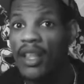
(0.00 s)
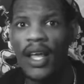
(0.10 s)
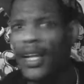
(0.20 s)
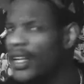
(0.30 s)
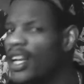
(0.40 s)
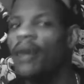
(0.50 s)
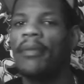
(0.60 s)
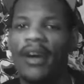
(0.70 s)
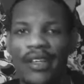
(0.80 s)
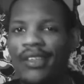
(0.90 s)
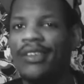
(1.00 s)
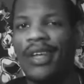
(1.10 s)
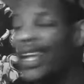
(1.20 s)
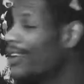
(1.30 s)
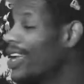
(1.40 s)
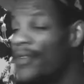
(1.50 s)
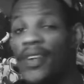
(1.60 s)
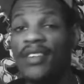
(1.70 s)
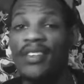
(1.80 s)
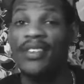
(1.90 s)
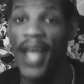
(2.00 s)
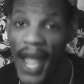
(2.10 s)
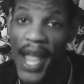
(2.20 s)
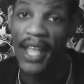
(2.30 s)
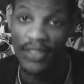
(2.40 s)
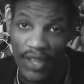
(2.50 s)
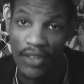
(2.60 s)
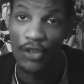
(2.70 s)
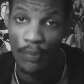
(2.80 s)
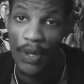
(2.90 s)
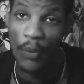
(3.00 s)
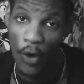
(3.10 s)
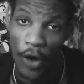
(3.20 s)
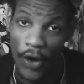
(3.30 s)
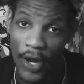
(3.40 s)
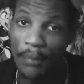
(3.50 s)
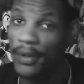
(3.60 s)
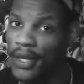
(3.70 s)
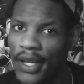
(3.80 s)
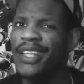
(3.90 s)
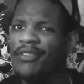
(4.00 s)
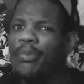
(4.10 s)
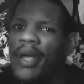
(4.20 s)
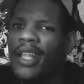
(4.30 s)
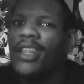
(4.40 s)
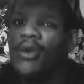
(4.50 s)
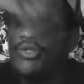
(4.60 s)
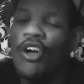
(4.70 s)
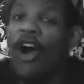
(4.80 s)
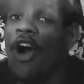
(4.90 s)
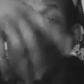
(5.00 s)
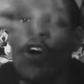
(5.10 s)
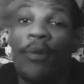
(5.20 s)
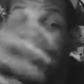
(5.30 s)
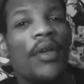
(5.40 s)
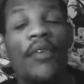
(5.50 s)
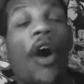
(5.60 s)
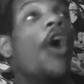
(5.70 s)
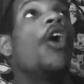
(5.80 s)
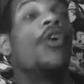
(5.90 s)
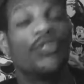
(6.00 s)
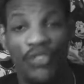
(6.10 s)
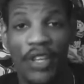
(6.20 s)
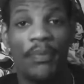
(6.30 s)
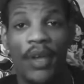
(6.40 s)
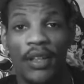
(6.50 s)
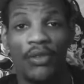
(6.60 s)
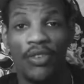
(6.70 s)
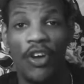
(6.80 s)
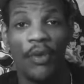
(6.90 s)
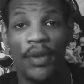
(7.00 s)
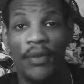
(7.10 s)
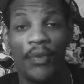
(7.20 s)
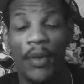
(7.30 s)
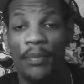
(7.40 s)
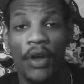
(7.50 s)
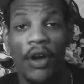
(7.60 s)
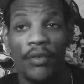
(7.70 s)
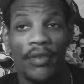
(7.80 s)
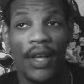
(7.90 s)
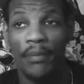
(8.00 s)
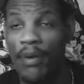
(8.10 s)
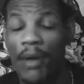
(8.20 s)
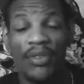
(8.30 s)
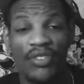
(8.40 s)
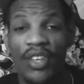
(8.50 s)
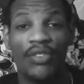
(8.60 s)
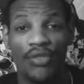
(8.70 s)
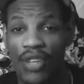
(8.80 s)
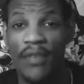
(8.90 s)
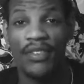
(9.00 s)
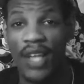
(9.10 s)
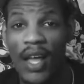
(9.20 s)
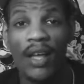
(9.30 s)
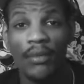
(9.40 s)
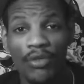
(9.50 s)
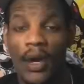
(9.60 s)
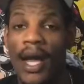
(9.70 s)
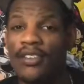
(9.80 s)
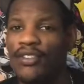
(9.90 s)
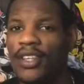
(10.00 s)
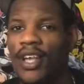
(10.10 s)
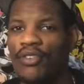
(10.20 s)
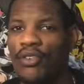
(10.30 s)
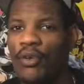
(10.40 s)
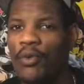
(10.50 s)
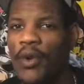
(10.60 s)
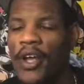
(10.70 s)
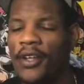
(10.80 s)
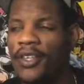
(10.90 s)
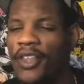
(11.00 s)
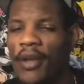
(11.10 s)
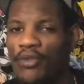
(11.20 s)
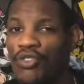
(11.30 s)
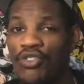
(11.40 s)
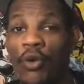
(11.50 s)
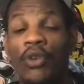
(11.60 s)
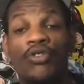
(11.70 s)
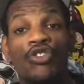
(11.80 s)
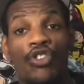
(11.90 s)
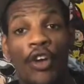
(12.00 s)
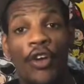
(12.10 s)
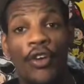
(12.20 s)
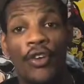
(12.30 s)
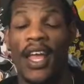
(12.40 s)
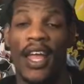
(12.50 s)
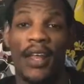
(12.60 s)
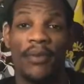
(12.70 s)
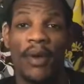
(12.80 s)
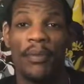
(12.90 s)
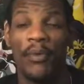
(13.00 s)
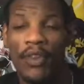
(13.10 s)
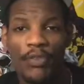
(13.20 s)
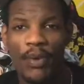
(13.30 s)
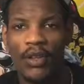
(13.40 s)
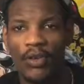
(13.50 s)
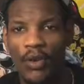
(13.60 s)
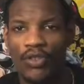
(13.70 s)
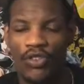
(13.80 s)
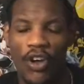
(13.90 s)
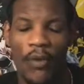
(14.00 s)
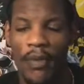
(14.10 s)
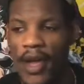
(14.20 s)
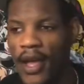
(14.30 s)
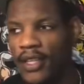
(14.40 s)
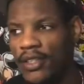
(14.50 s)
Like, come on. If it's his head, then you'd be worried, but it's Piccolo's arm. We've all seen Piccolo's arm get ripped off like probably 6 or 7 times, but I just thought that was a little weird that they were just so concerned. And I mean, once Piccolo grows his arm back,